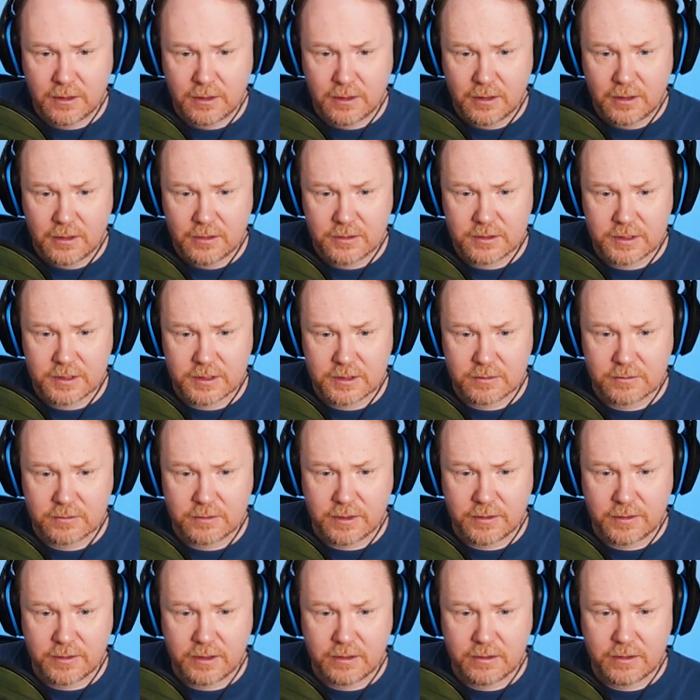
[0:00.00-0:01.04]
just
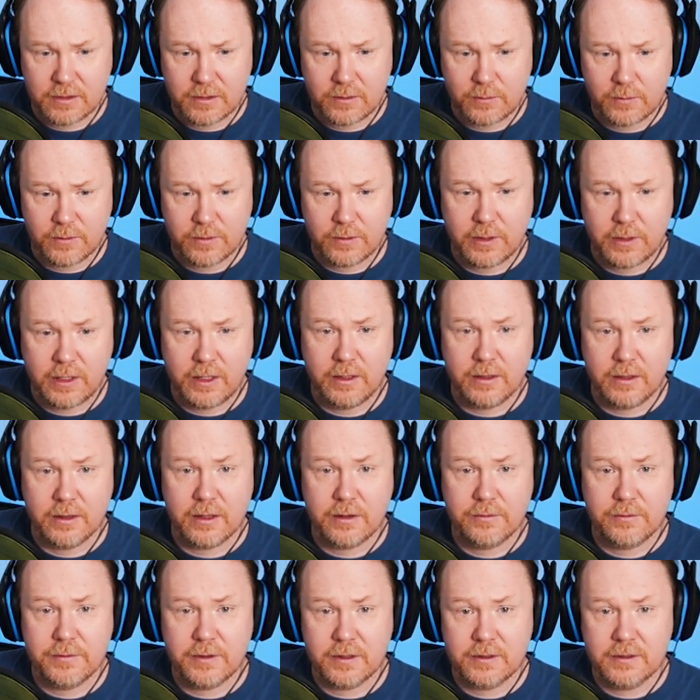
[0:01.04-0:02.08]
around there. I don't want any of that
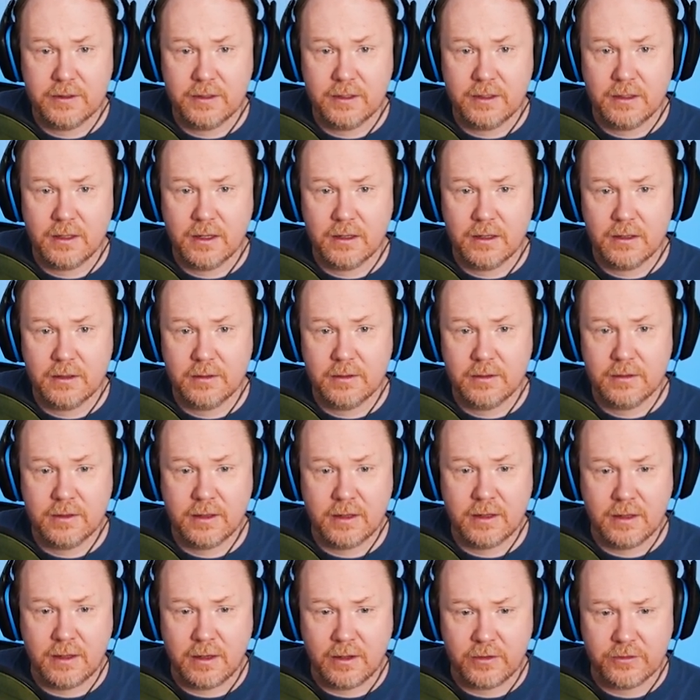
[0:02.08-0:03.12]
affecting. Then
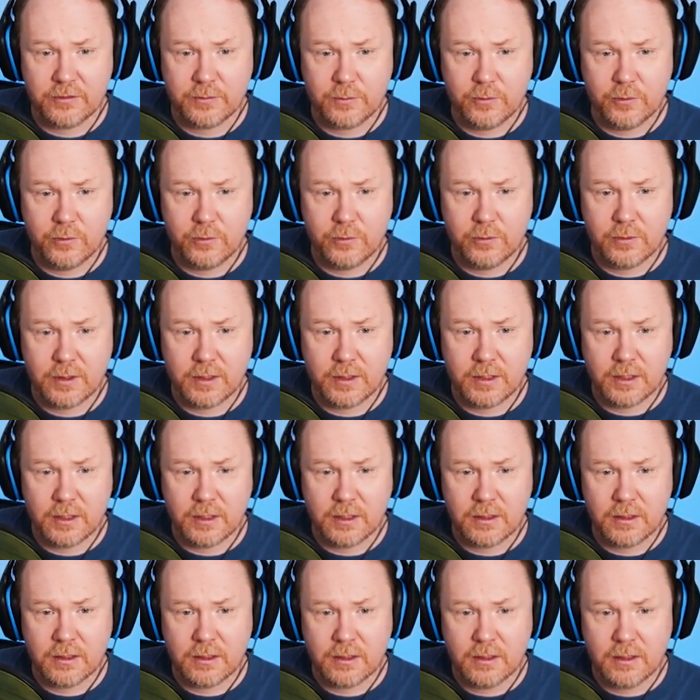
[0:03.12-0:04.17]
in our smooth
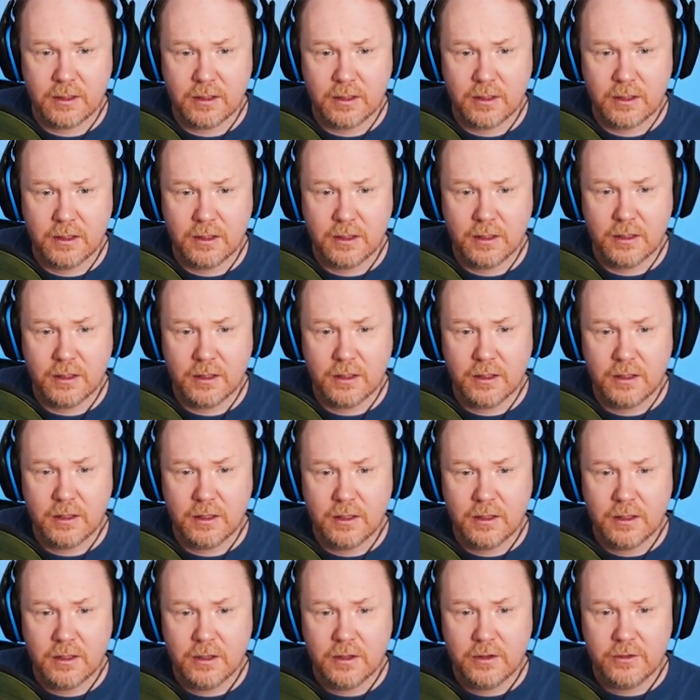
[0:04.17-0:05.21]
again,
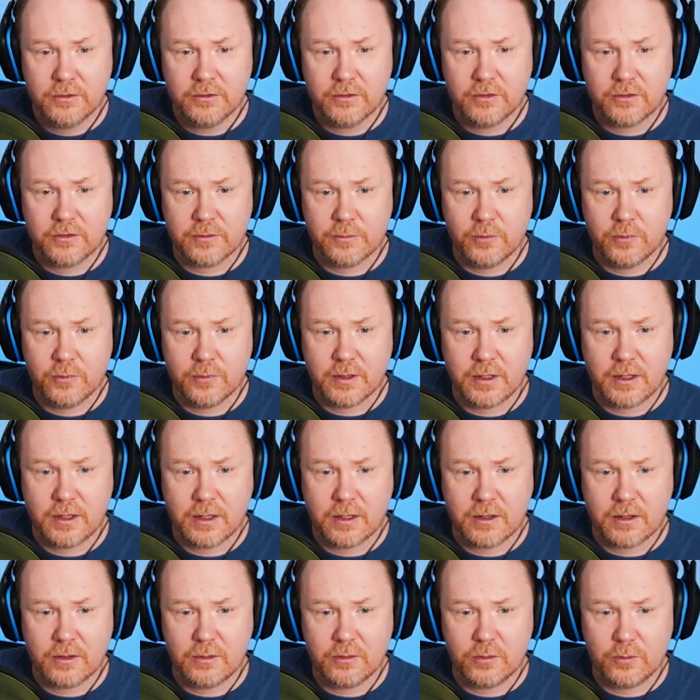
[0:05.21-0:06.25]
smooth that out
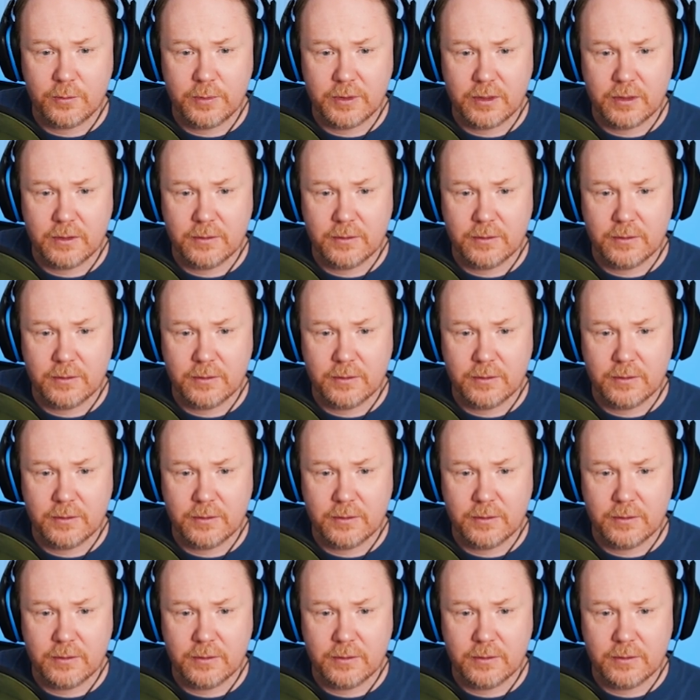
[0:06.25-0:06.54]
a little bit.